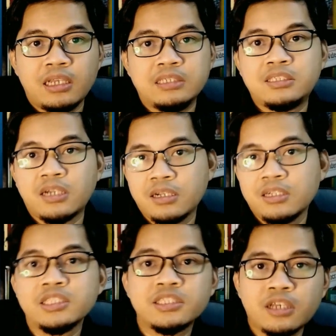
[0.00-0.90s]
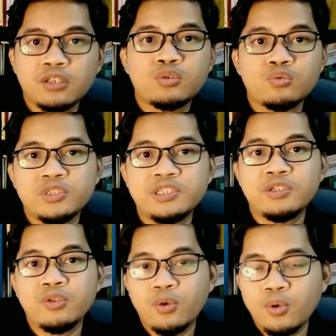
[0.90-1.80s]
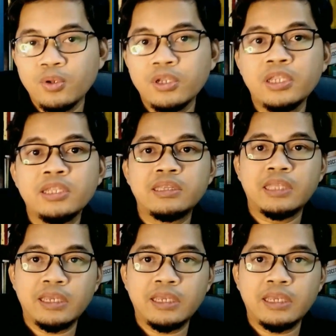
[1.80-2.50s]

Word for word: and jungle start to slowly